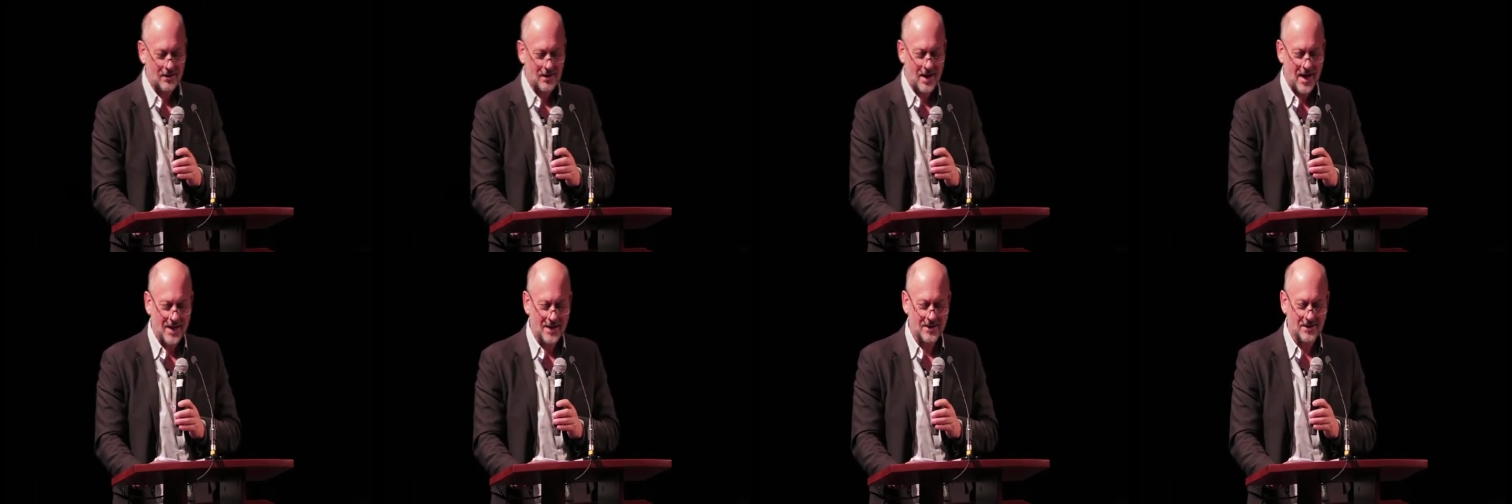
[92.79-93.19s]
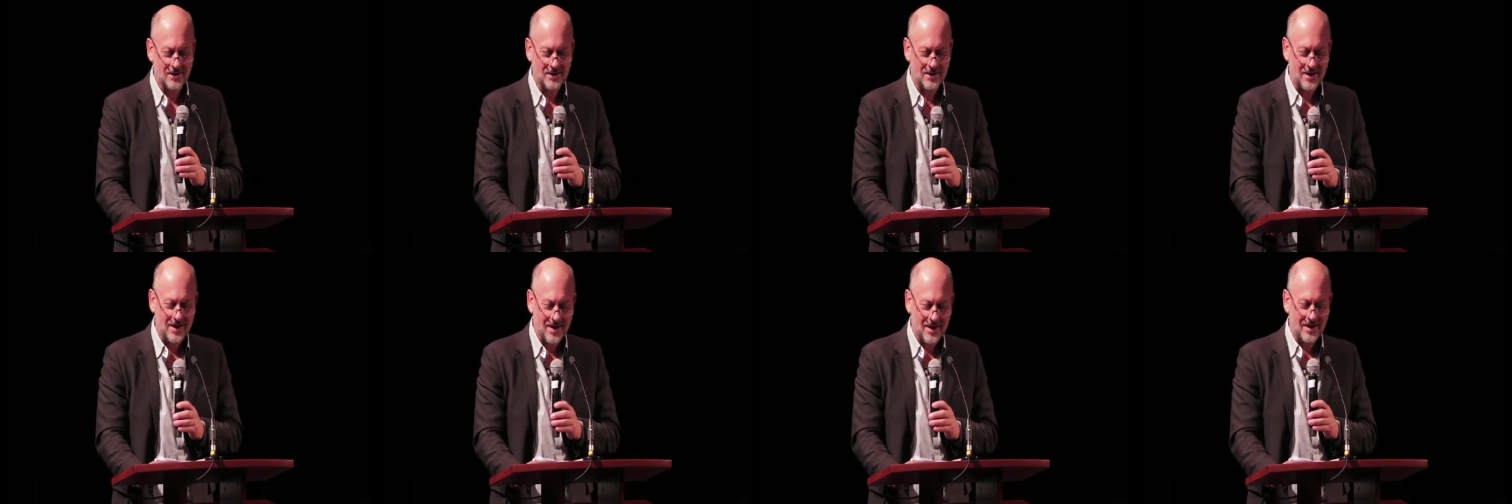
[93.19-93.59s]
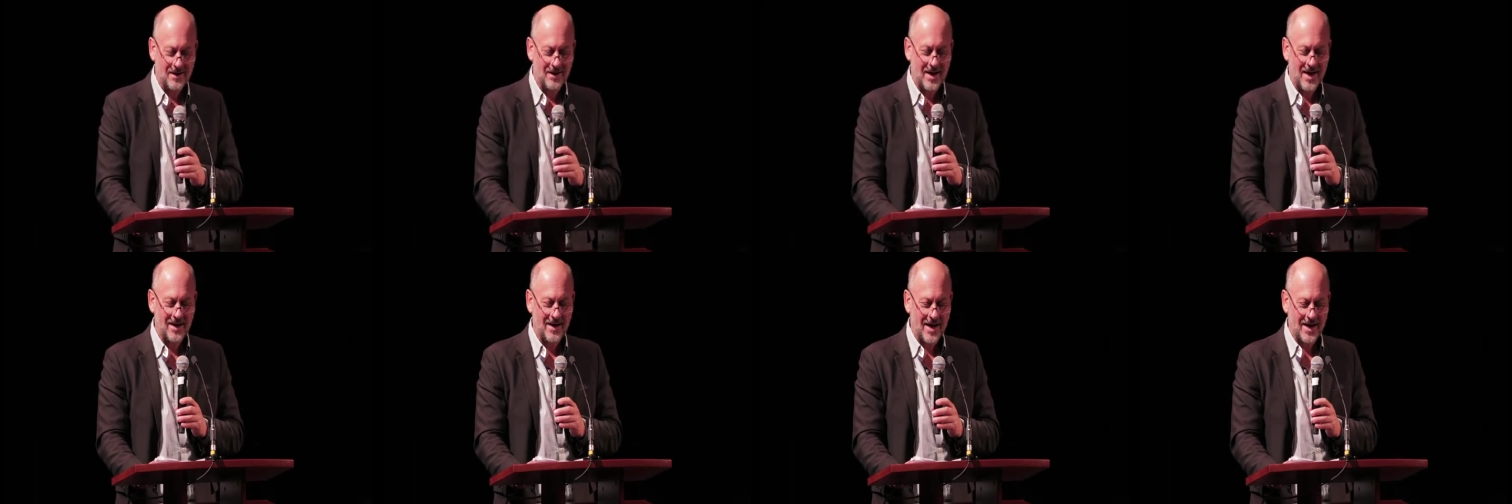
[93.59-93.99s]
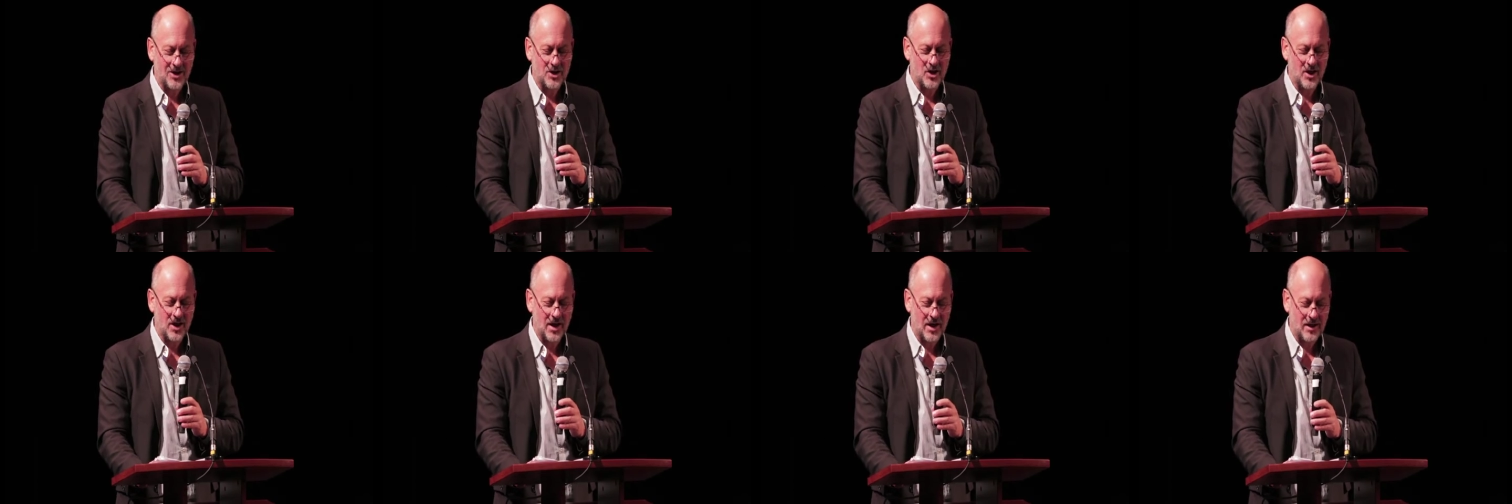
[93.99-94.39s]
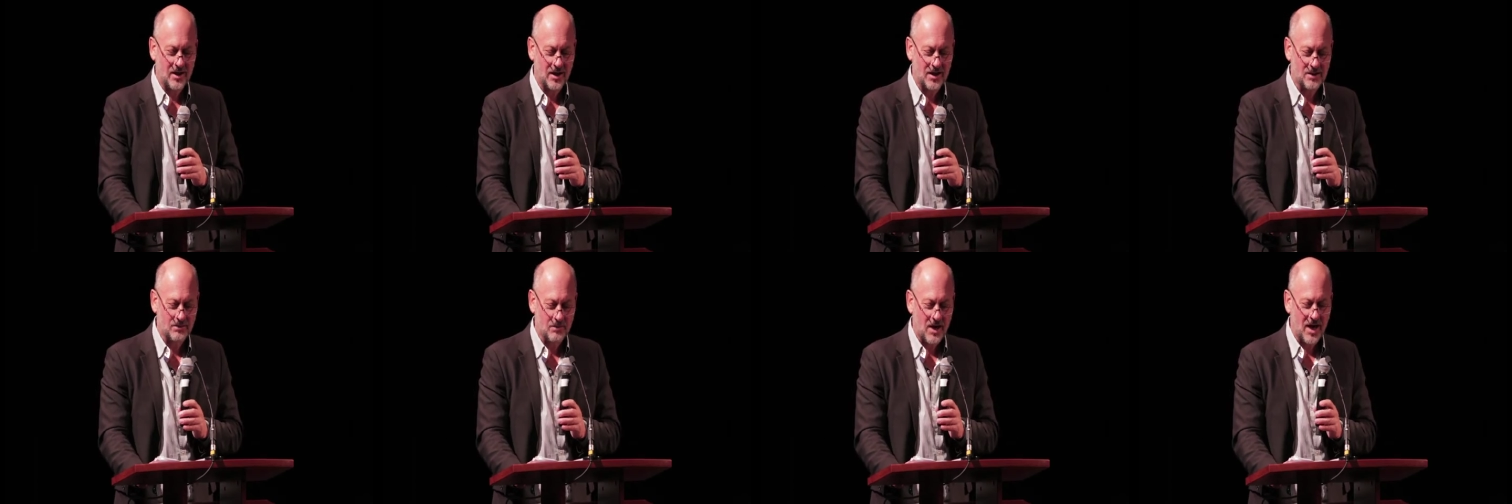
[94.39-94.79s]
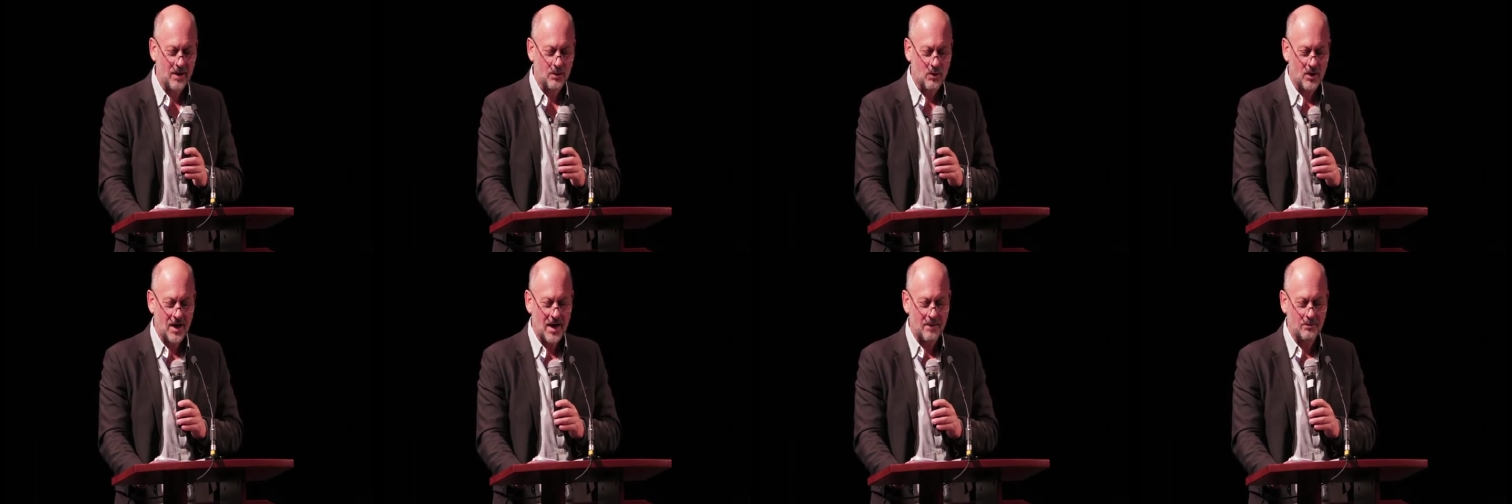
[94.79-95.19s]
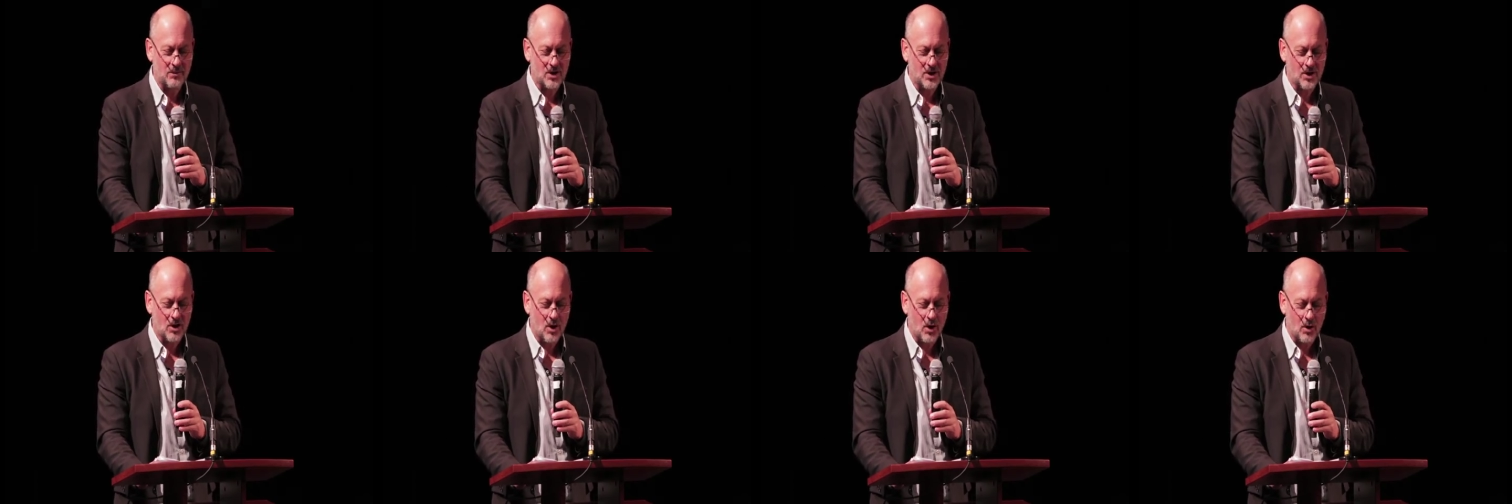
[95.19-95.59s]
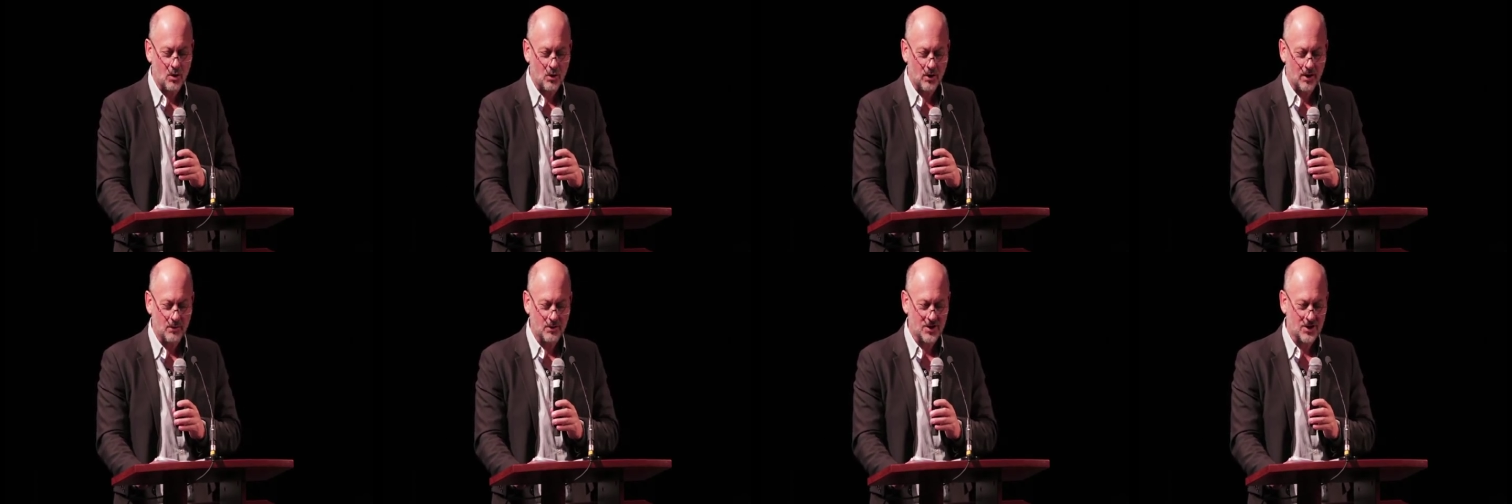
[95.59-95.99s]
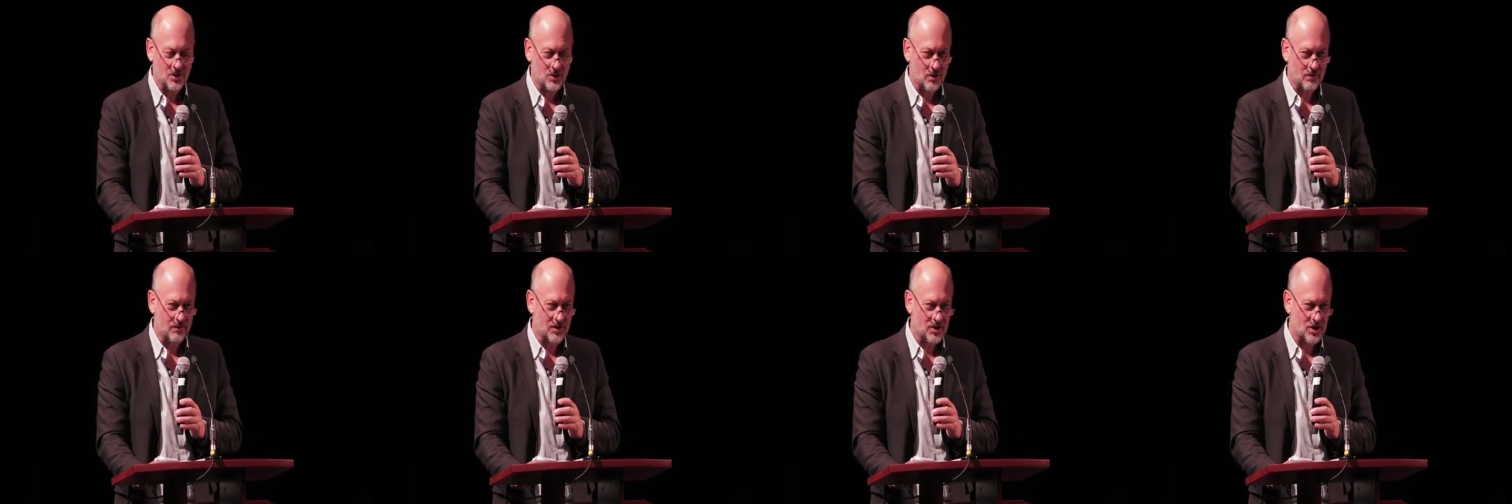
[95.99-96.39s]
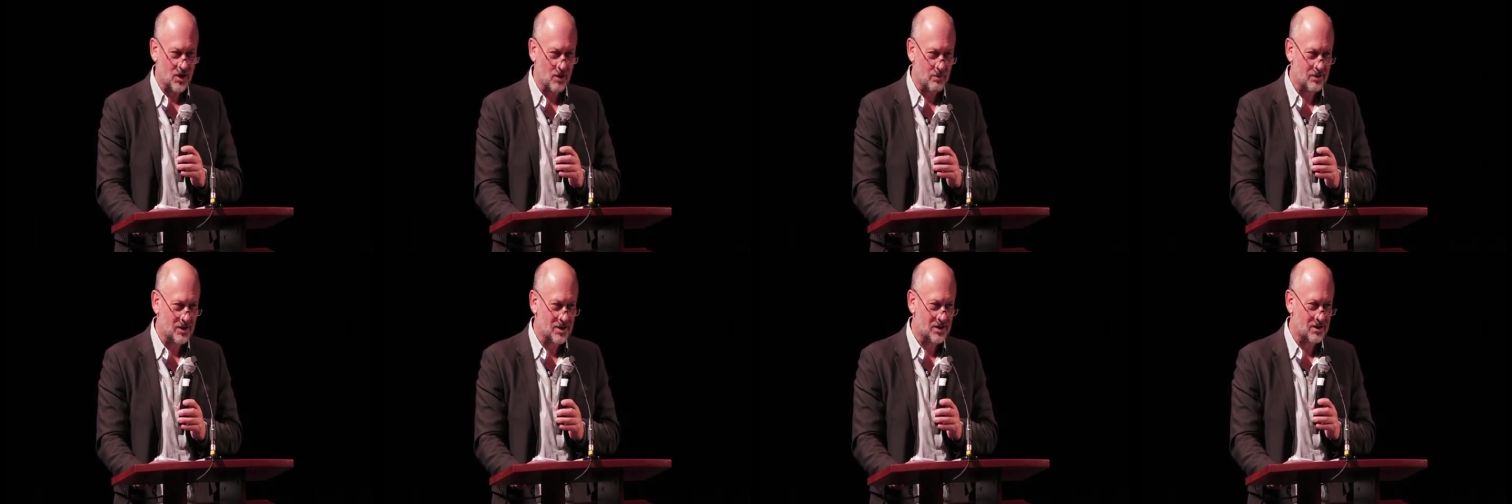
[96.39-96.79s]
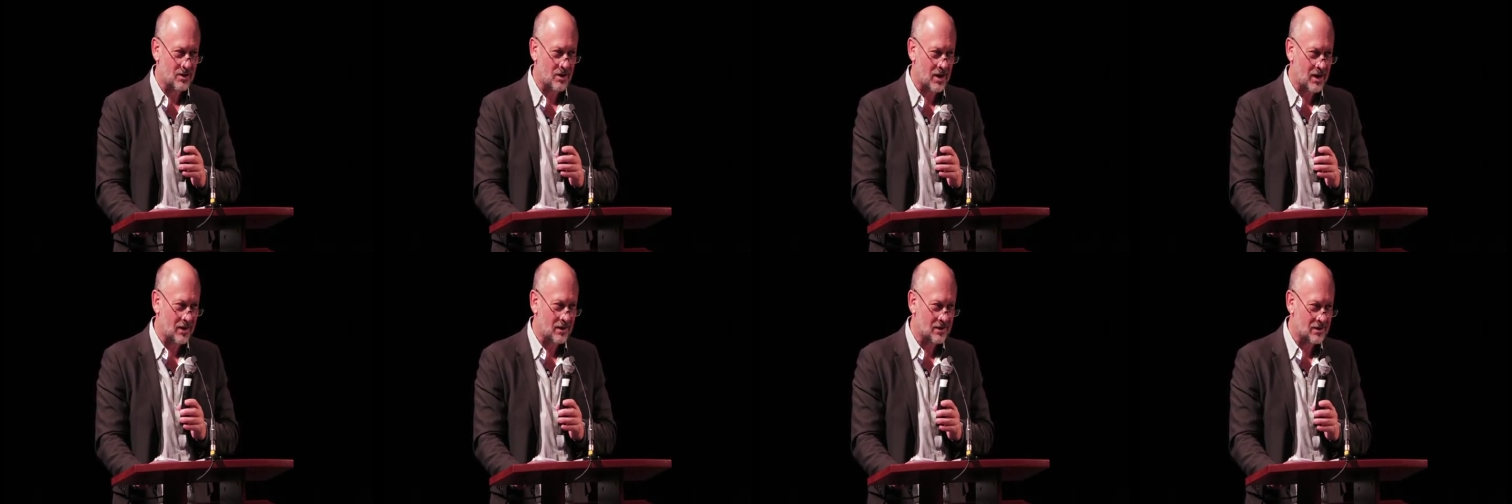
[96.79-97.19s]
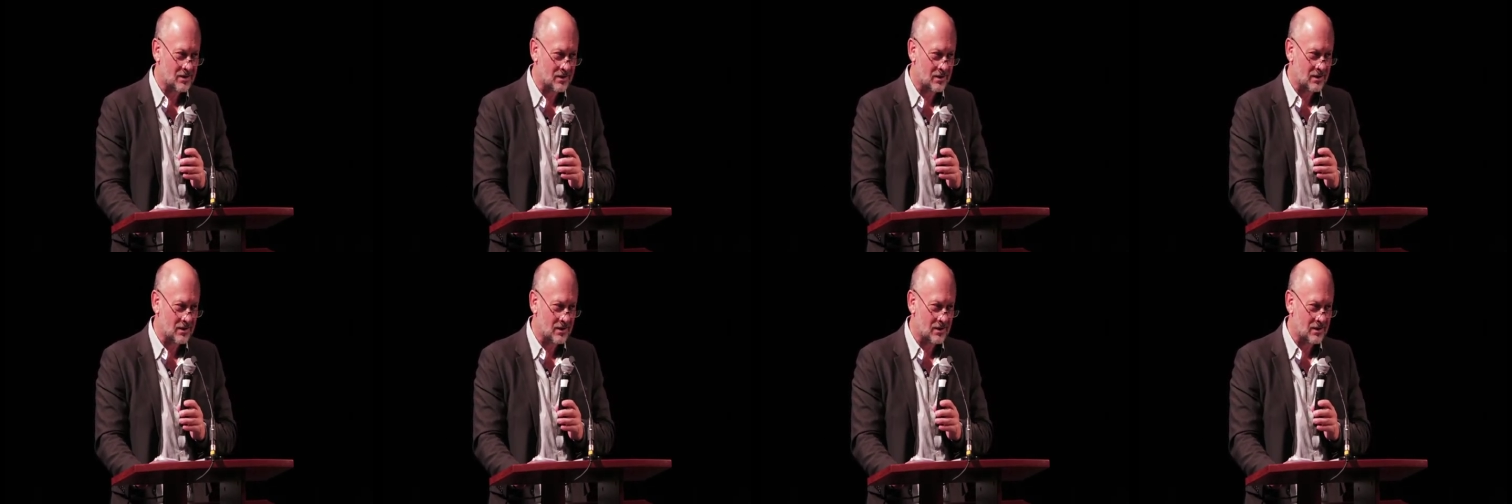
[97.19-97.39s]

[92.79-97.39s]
late last year and explaining what had happened to coal, there was sort of a sobered silence.